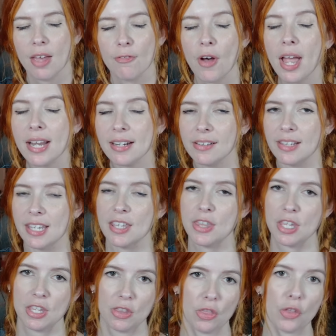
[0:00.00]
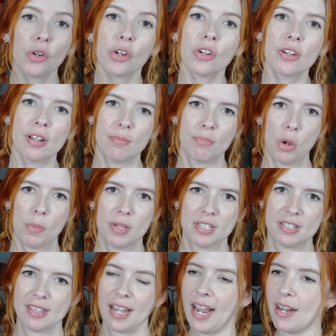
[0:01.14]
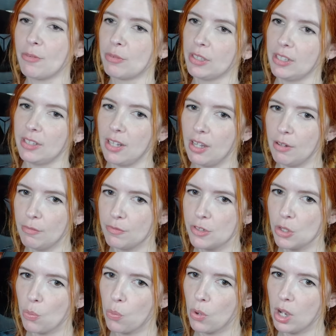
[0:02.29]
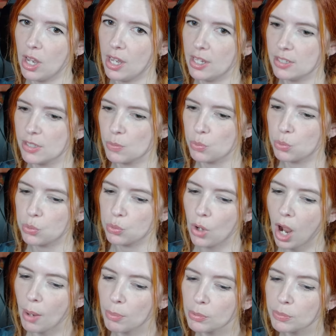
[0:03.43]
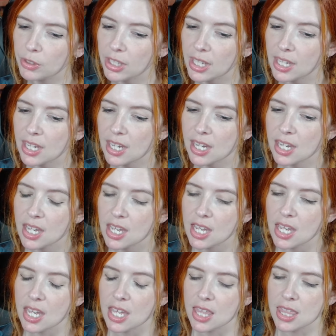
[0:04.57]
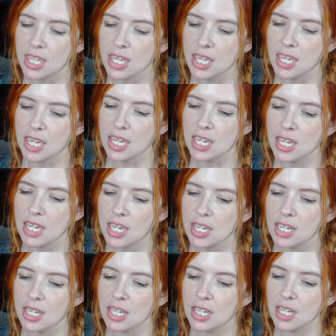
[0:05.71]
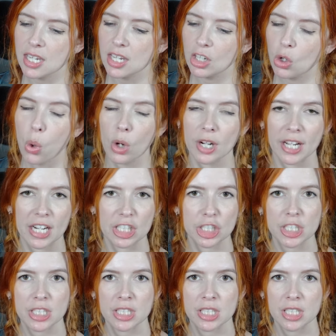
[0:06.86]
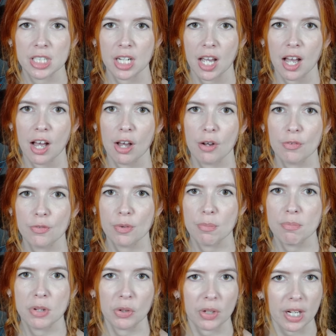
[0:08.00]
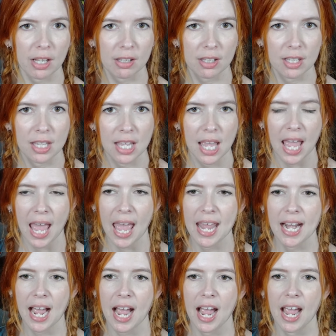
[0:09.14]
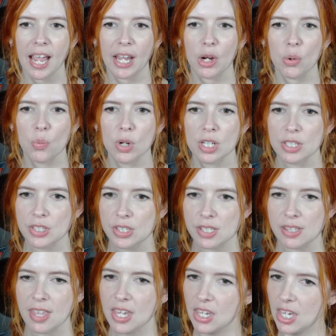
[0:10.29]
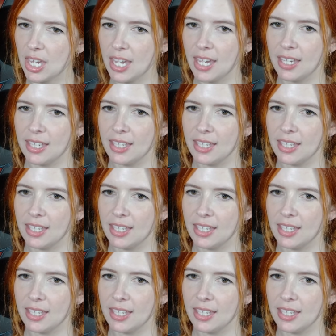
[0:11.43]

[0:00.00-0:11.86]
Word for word: Finally, the third moment that I really loved was probably the coronation of Míriel and I was thinking